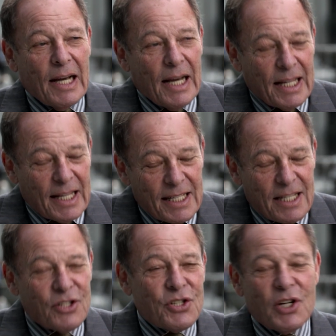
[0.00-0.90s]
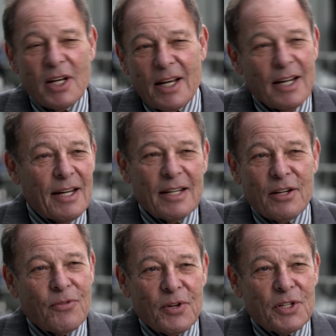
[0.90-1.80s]
And they didn't see any
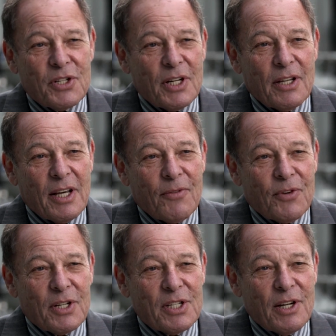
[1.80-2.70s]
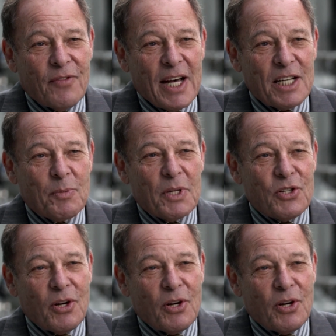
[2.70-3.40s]
difference in the efficacy of aspirin.